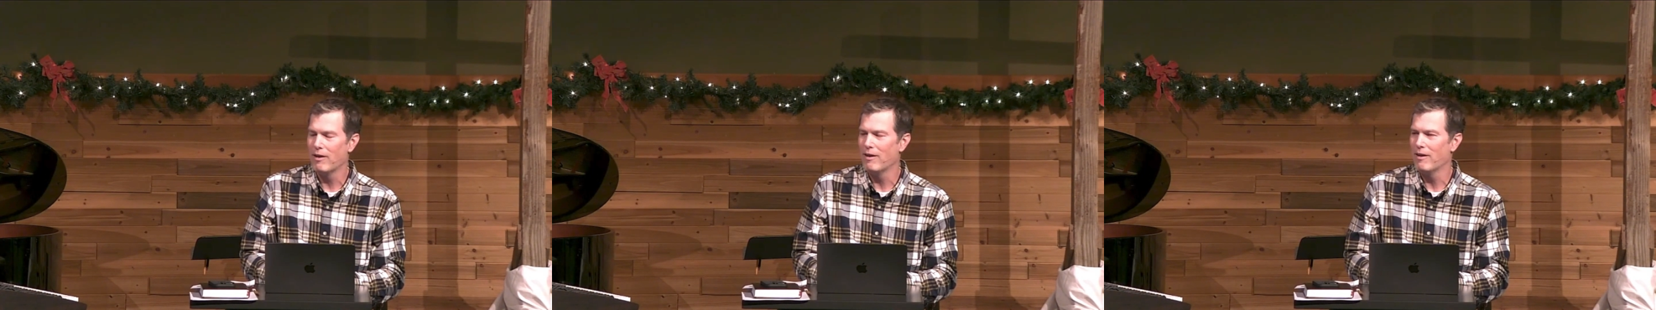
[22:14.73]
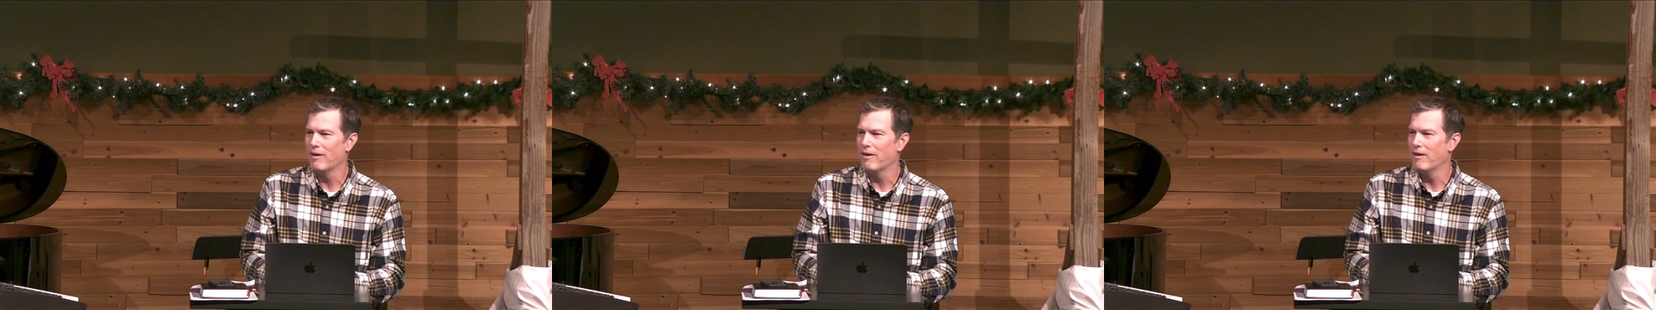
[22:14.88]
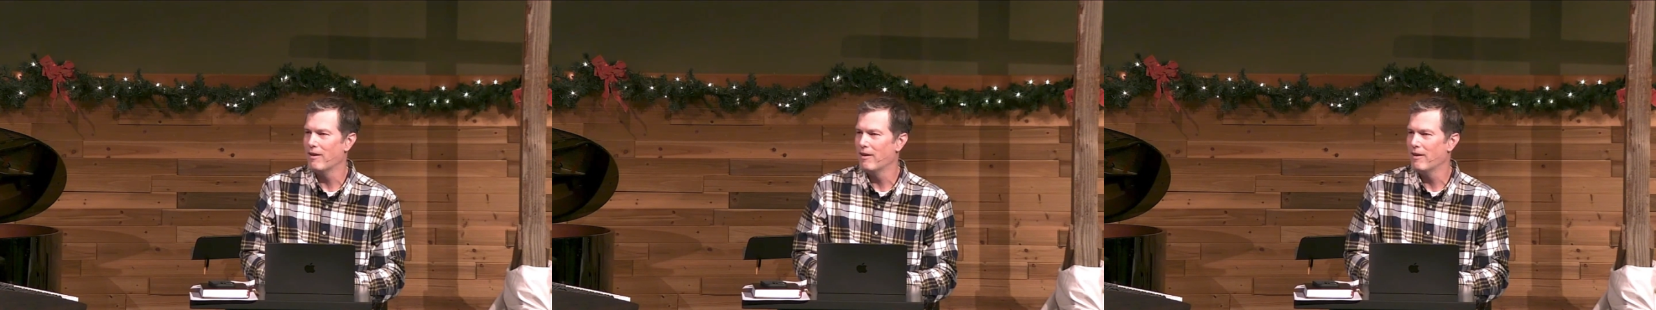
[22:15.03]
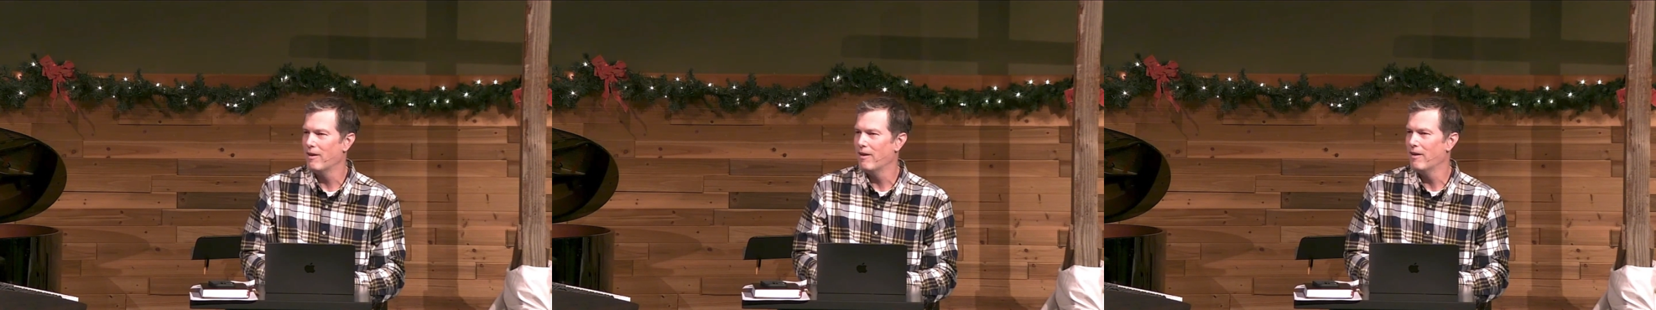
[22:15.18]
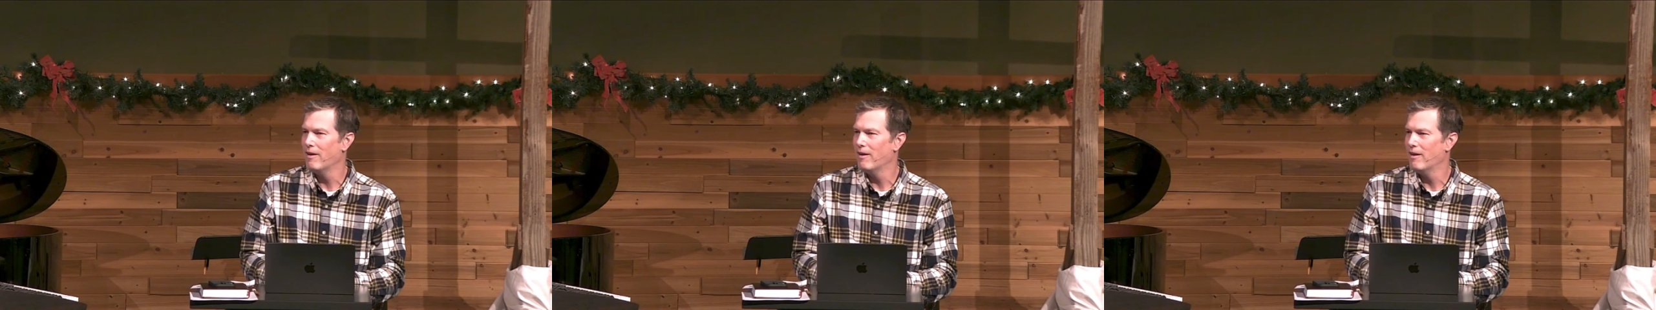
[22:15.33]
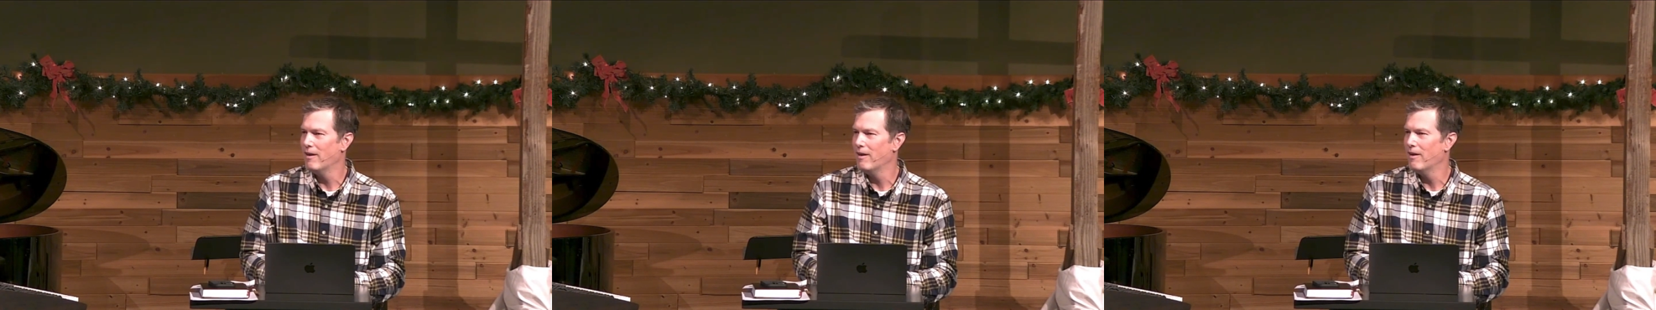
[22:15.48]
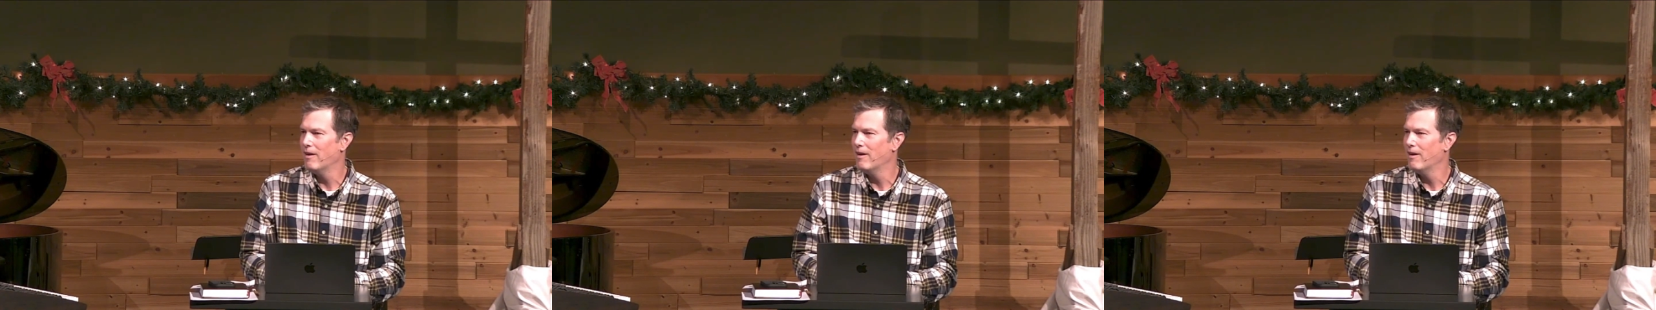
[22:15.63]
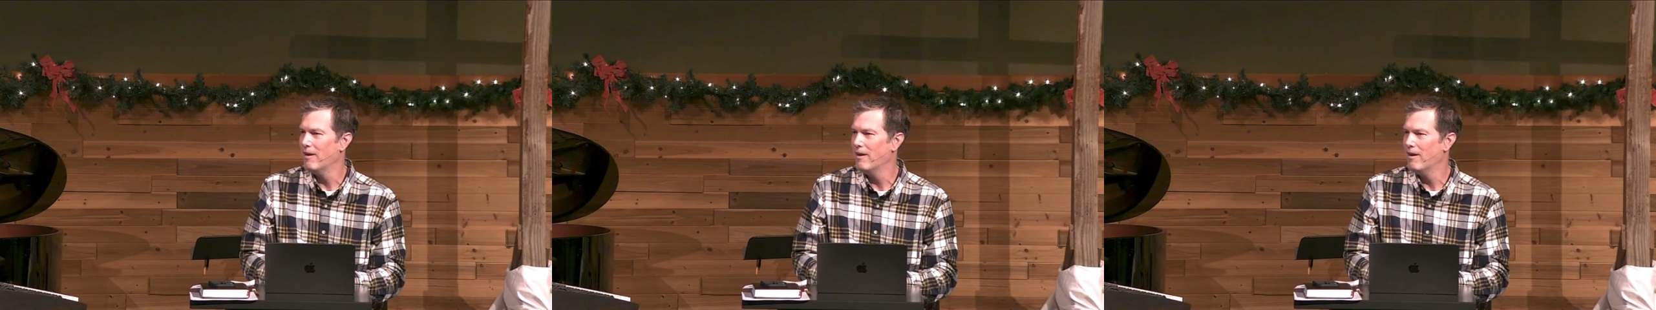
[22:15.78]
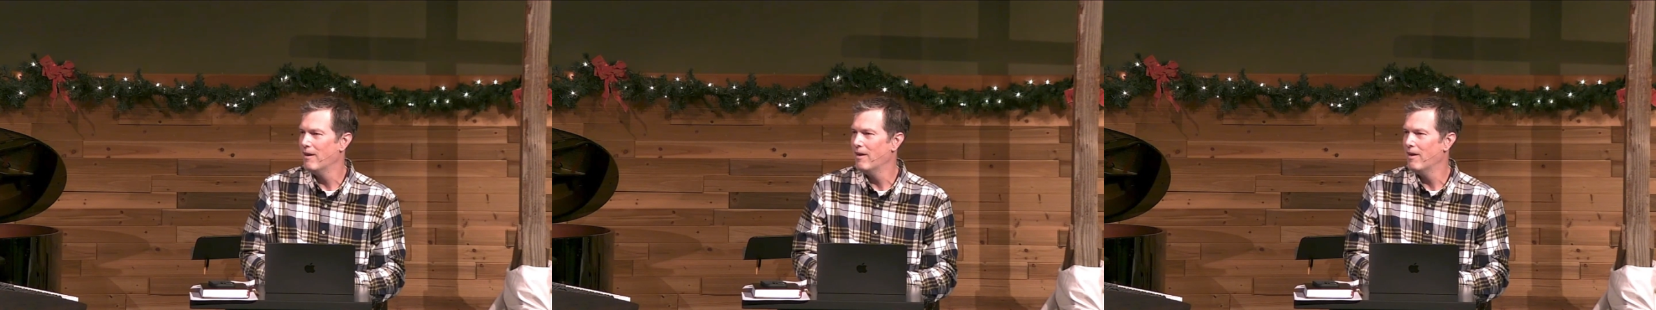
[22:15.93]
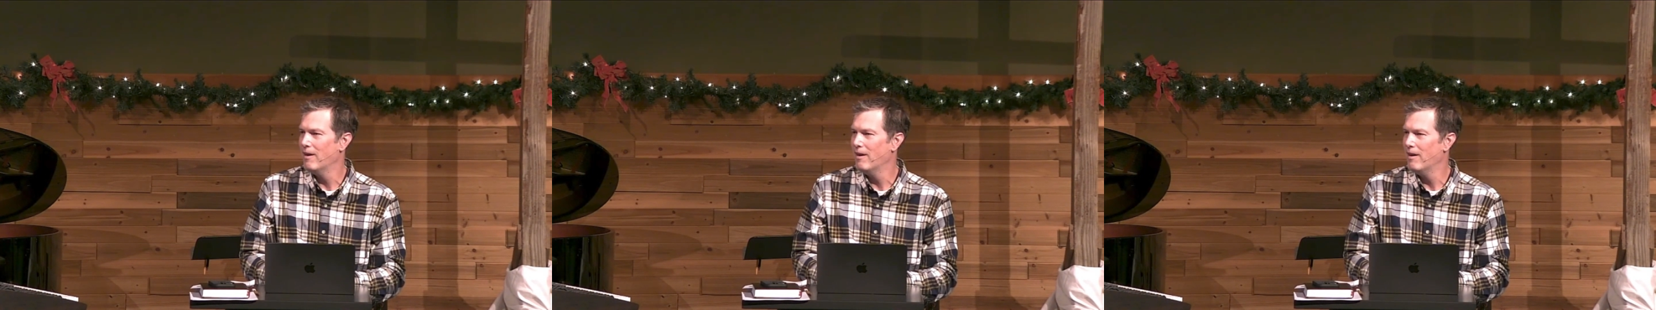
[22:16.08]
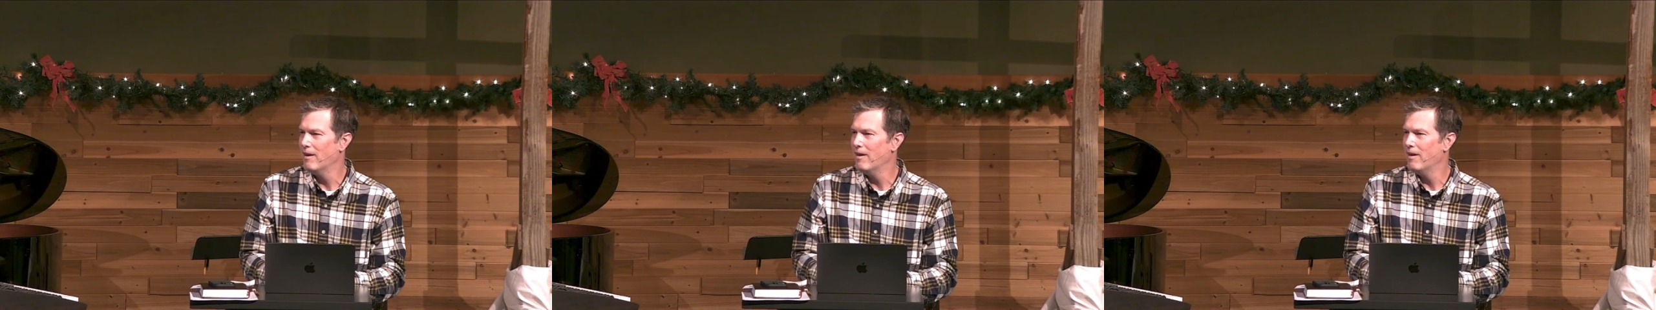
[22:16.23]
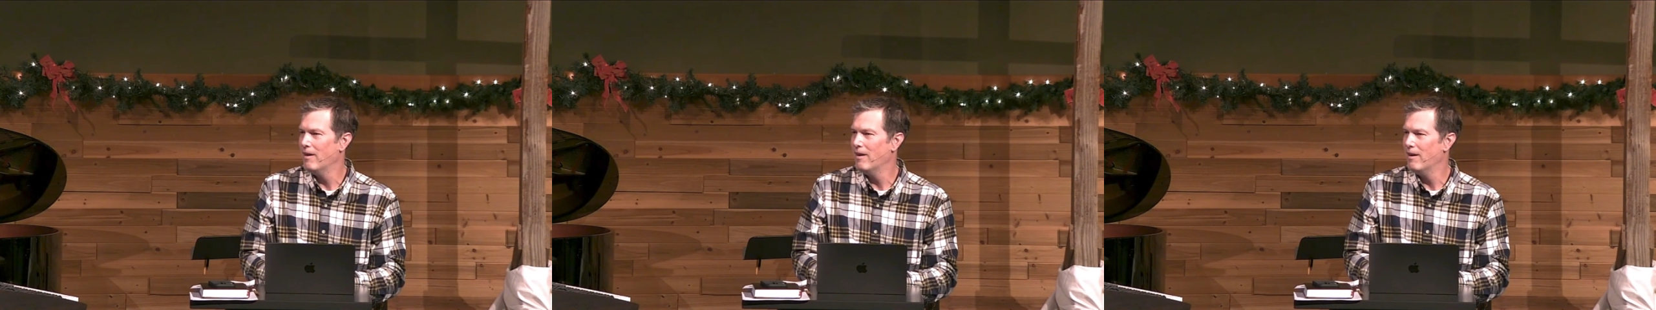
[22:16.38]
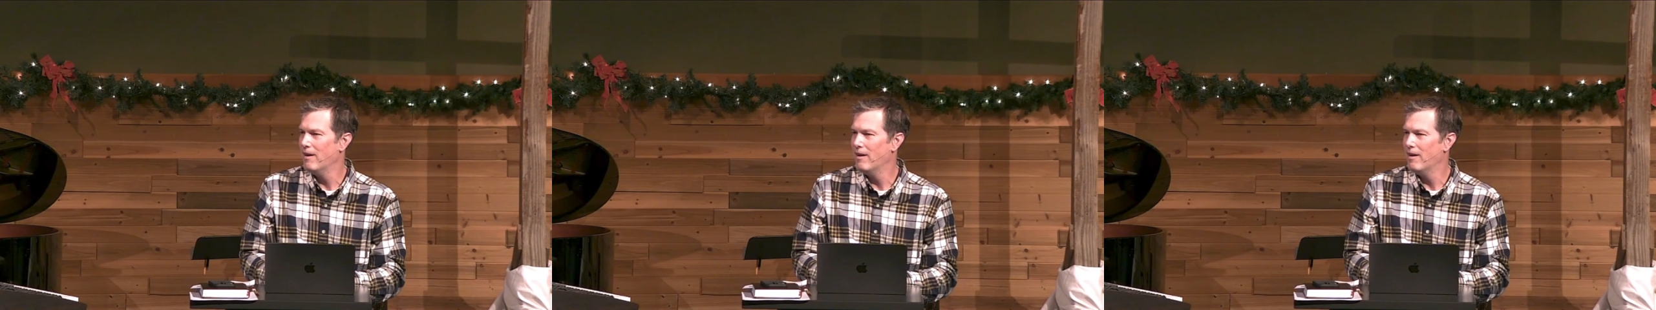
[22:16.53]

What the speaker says: Nobody speaks.